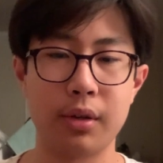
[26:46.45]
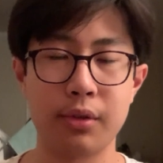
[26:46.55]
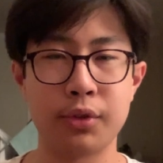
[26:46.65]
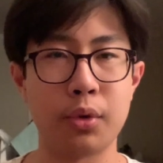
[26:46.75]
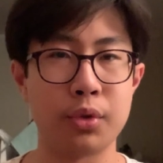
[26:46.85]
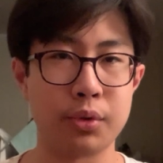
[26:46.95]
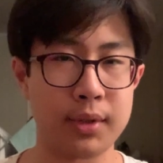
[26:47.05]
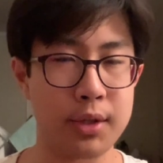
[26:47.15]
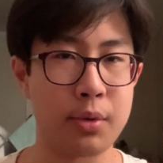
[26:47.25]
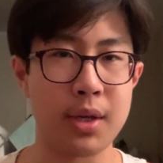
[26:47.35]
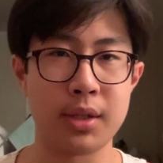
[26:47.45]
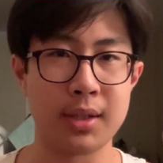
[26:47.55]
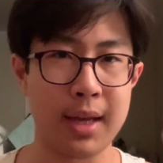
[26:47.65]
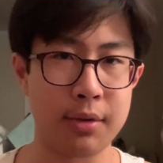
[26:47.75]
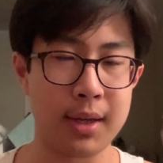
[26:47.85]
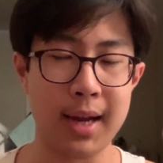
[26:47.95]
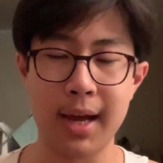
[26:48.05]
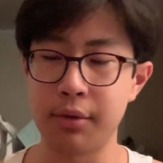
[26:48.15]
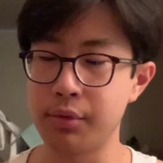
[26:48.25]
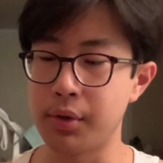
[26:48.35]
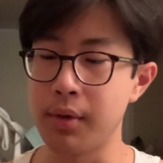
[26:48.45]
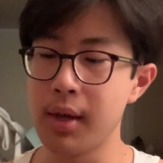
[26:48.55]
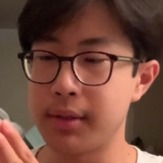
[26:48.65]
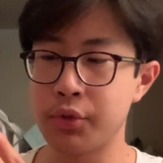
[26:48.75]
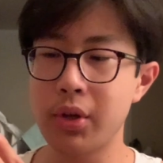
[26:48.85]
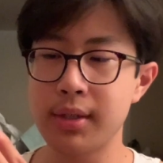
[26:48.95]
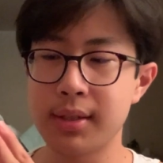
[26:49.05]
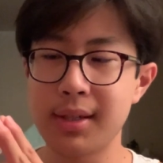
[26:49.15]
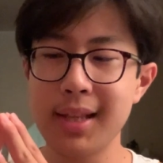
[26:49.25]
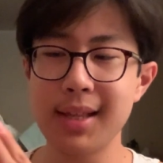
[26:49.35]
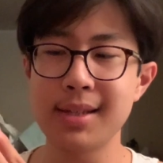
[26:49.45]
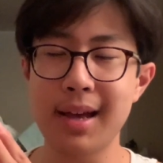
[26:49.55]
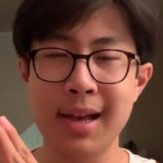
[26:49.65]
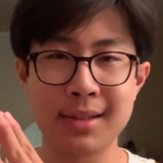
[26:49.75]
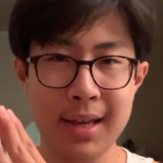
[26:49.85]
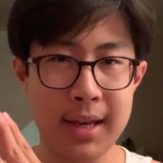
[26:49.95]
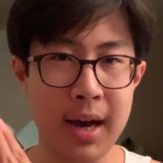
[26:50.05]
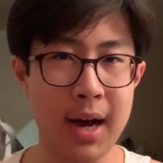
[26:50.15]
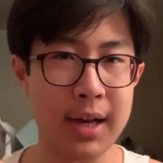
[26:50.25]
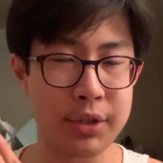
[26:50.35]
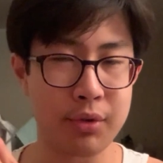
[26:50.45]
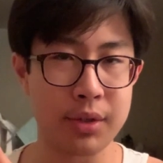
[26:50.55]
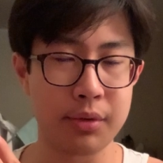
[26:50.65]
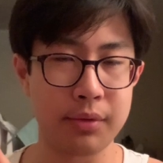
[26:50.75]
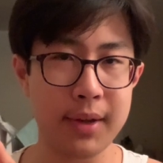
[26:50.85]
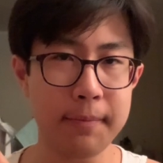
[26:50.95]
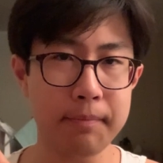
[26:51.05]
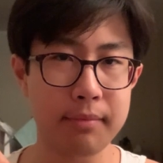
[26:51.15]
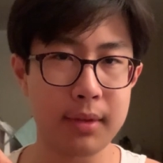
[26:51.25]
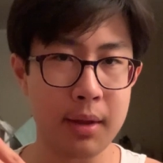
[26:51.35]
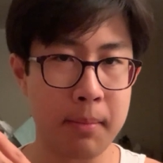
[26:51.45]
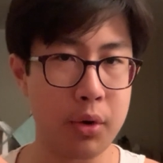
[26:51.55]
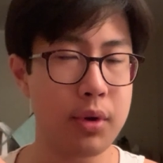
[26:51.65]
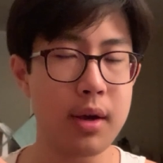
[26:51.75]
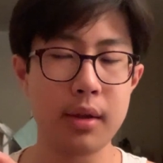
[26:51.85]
social situations that you can handle so set this as a high stressful thing the mode